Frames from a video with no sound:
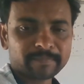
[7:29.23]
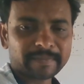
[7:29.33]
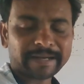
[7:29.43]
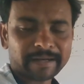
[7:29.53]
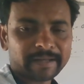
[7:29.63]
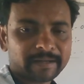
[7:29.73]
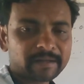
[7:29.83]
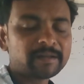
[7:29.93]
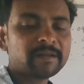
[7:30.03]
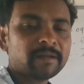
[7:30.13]
That like
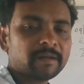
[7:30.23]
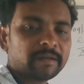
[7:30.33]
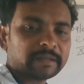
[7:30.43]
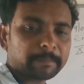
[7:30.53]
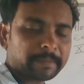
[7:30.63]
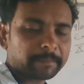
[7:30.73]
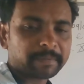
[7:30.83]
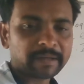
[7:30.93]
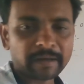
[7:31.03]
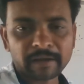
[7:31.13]
the
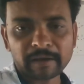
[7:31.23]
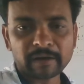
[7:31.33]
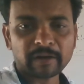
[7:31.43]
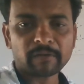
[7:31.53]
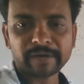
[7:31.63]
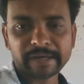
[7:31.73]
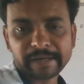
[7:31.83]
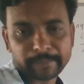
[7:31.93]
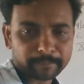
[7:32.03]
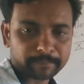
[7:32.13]
people laughed at
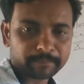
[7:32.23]
him.